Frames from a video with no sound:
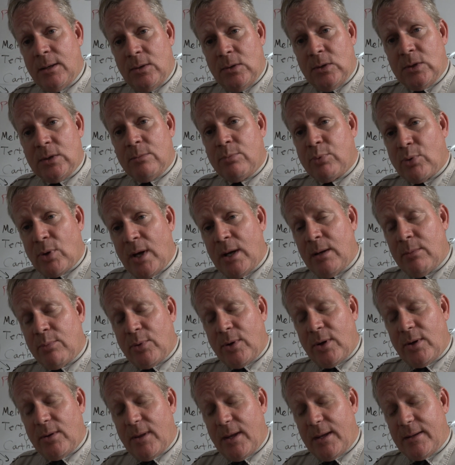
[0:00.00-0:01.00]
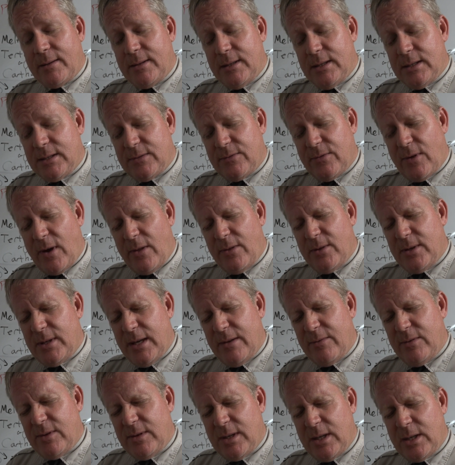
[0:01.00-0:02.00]
You can pray a prayer like this Father in
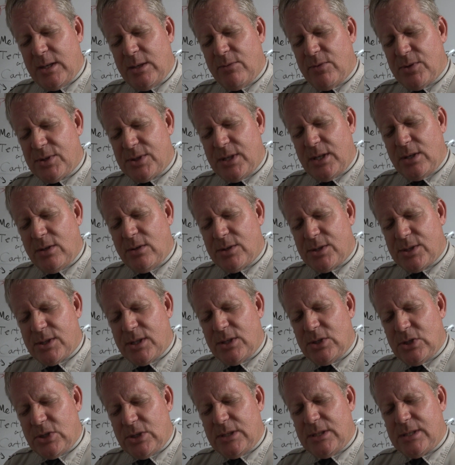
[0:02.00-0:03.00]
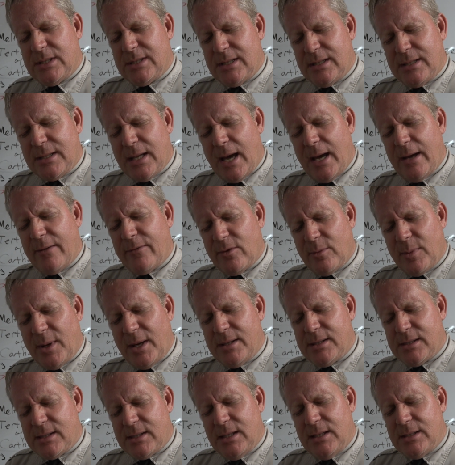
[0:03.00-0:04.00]
heaven, thank you for sending your Son Jesus to die for
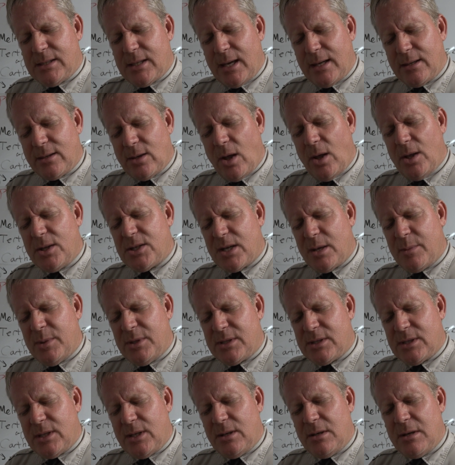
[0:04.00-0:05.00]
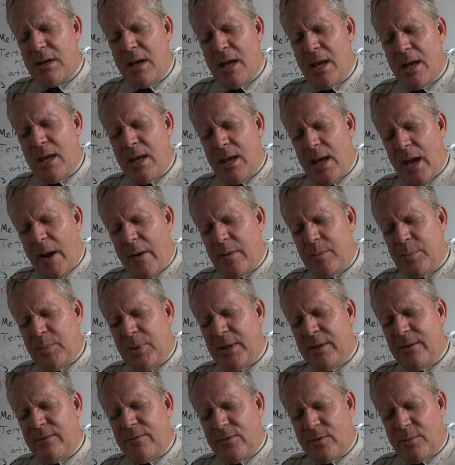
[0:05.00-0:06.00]
my sins. I acknowledge I'm a sinner. I
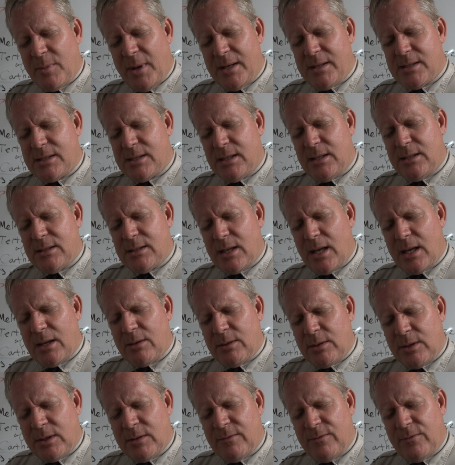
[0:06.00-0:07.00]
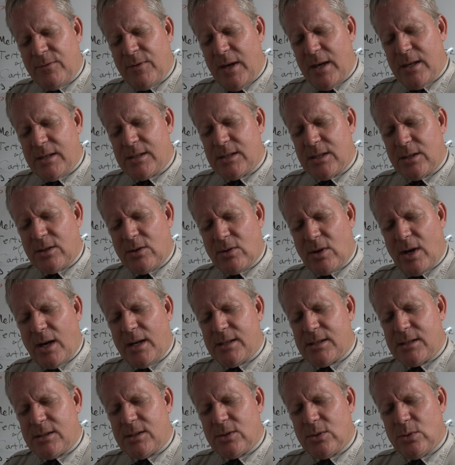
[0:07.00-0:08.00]
repent for my sins, and I confess that
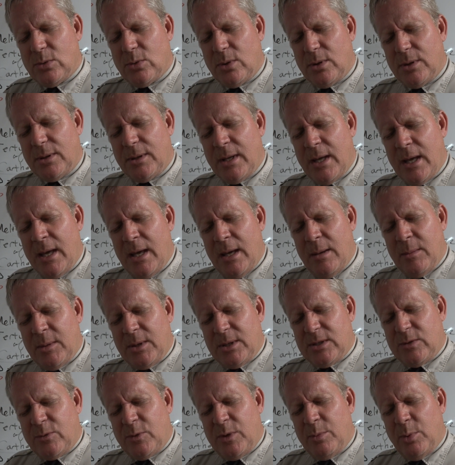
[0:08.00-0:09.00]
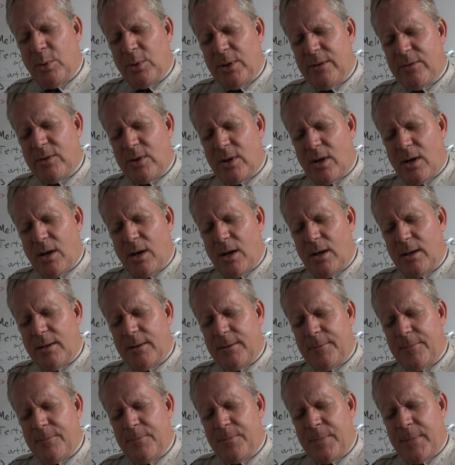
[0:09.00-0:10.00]
Christ is Lord. Because if we believe in our
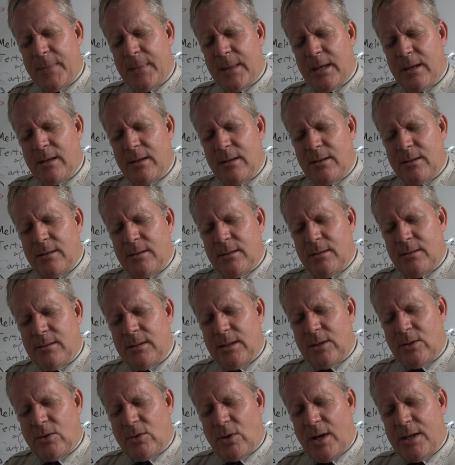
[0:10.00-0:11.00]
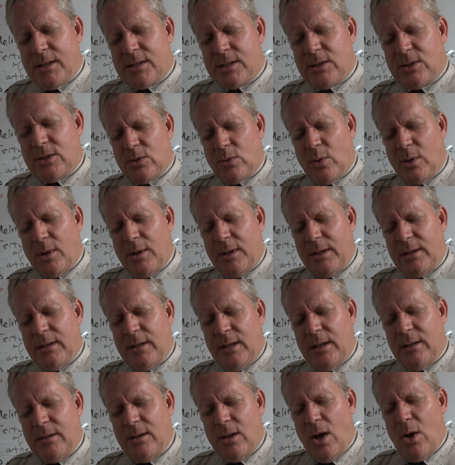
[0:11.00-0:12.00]
heart that Christ Lord and,
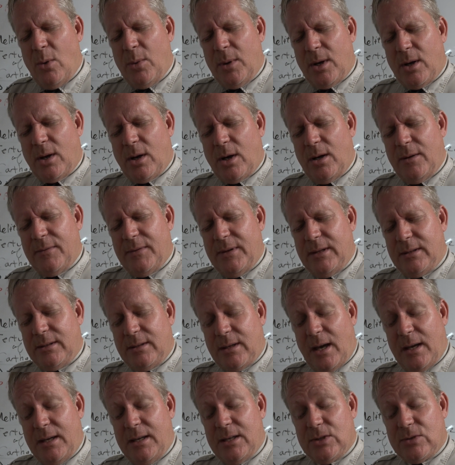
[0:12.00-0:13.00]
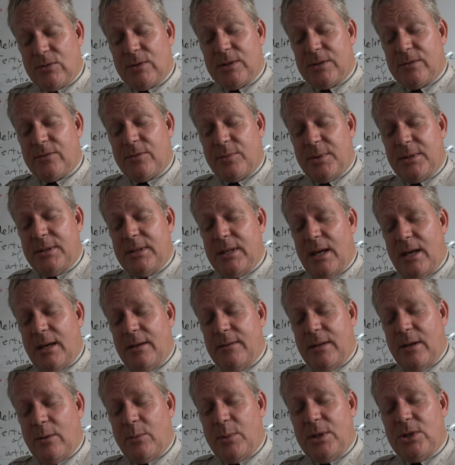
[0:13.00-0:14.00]
and know in our heart that God, He is risen from the
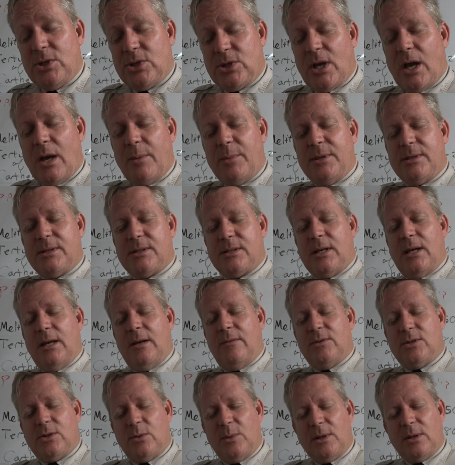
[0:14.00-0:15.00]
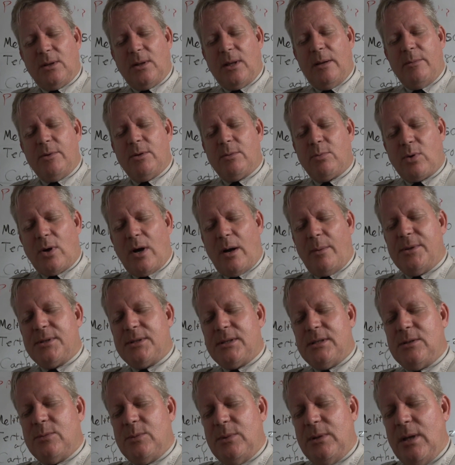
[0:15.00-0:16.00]
dead, that we shall be saved. So we claim your
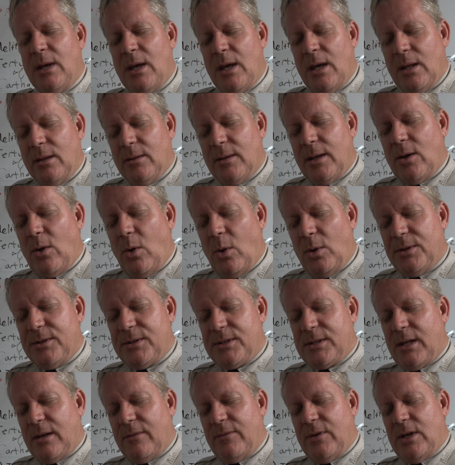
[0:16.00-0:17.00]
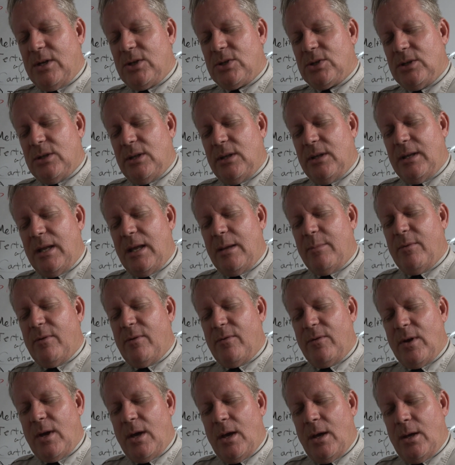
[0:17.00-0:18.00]
promises and we lay hold of salvation. In the name
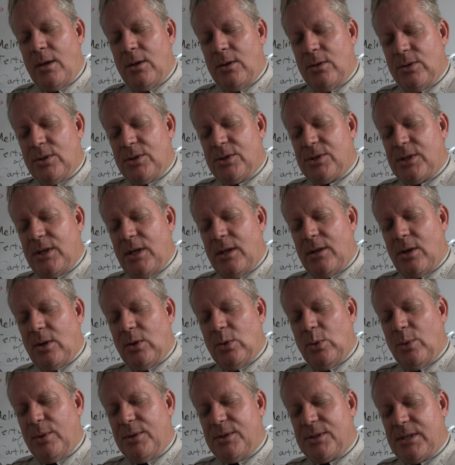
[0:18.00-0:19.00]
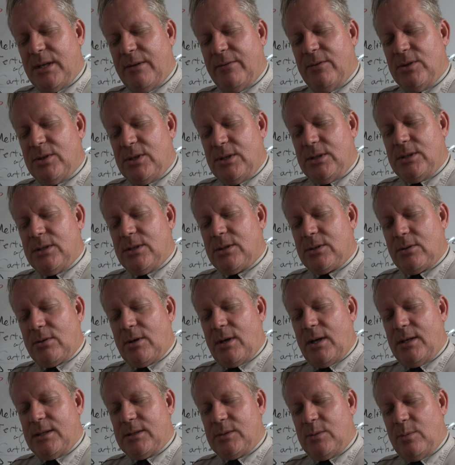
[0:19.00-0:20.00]
of your Son, our Lord and Savior, Jesus
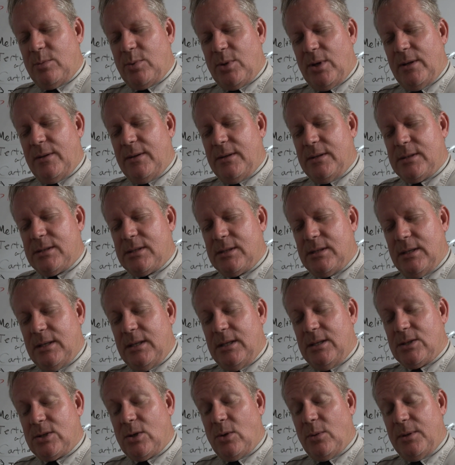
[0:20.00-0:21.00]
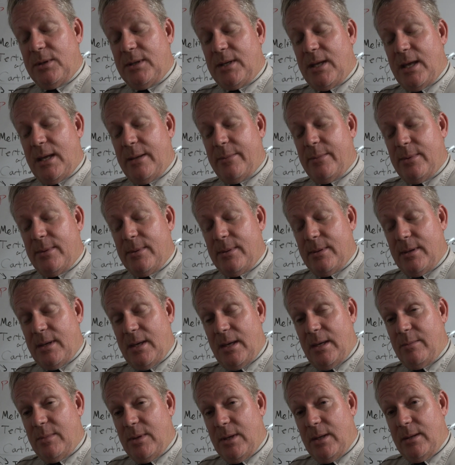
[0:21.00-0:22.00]
Christ. We pray this in His holy name.
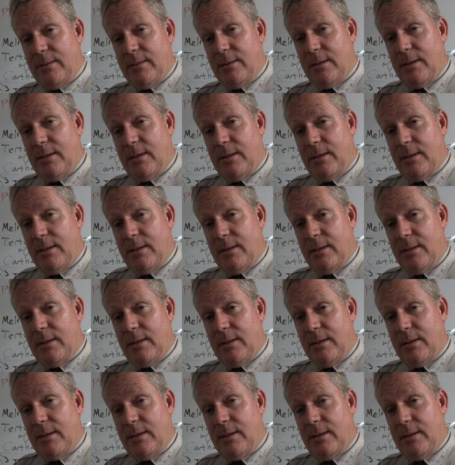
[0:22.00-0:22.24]
Amen.